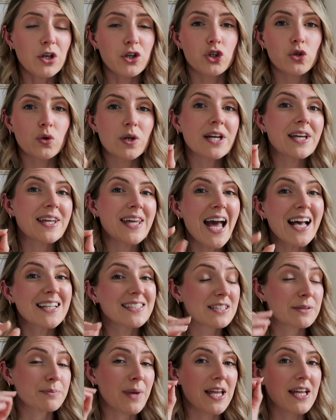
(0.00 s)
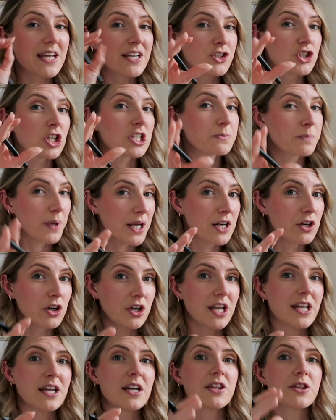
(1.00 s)
you can guesstimate it just by
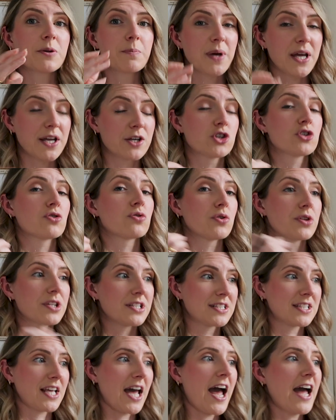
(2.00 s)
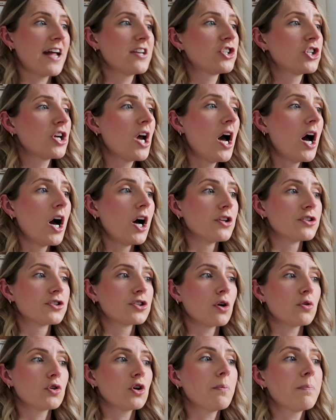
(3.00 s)
looking at the picture or the sketch. And
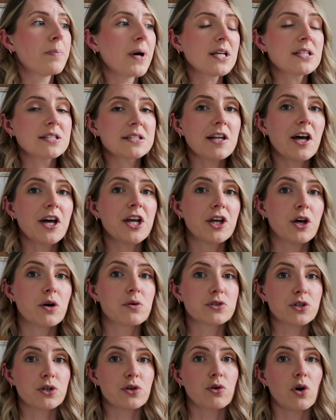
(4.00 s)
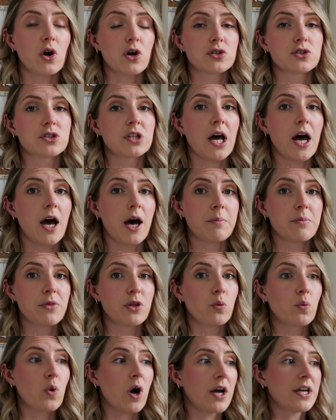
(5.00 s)
so your bust line goes across
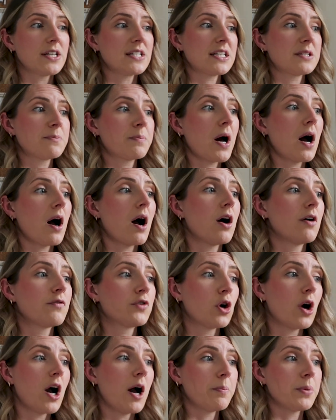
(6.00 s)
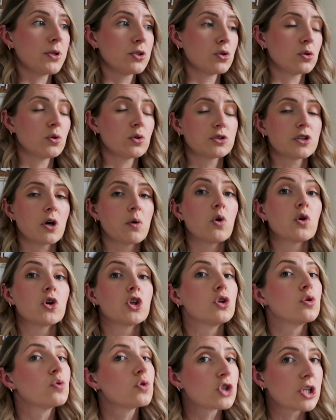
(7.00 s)
the widest part of your upper torso, or
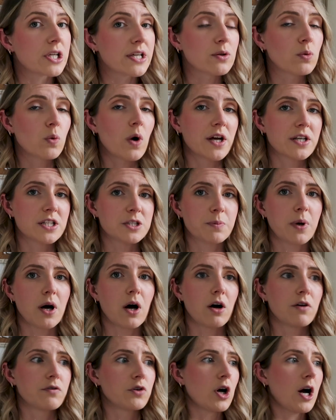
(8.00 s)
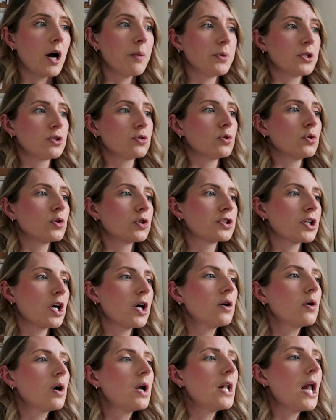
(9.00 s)
usually the widest part of your upper
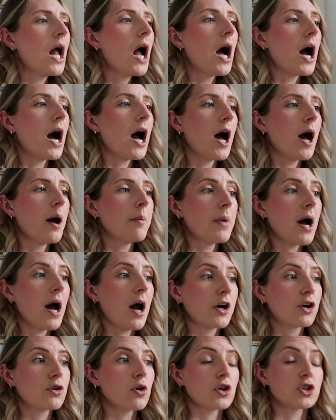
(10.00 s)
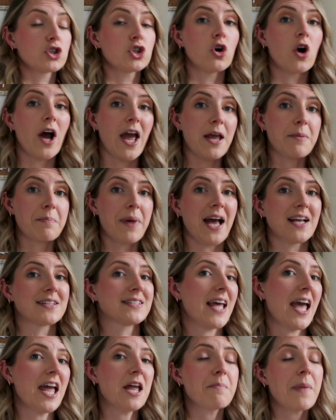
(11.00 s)
torso, across your apex
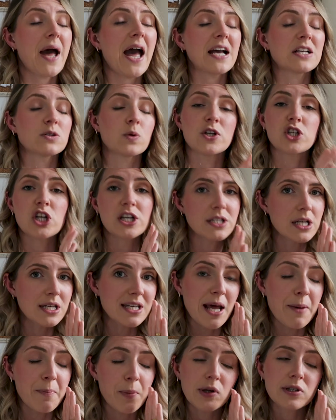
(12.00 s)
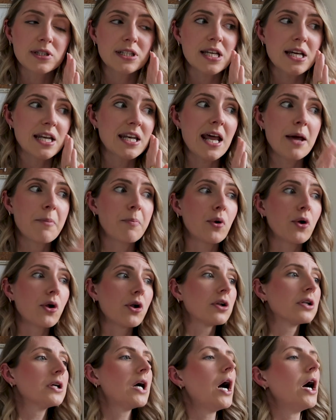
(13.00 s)
to apex, which is your nipple to your
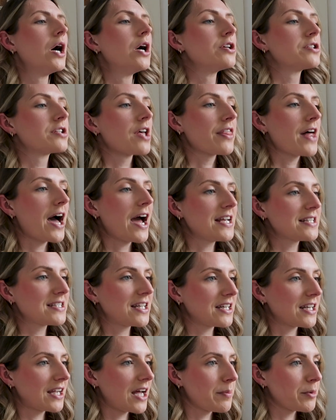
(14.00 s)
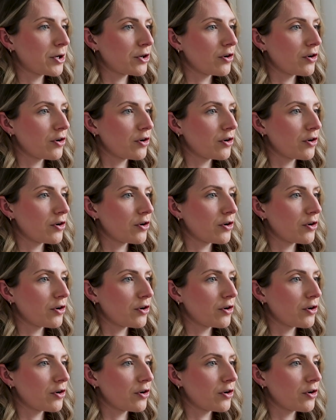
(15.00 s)
nipple. So that is going to come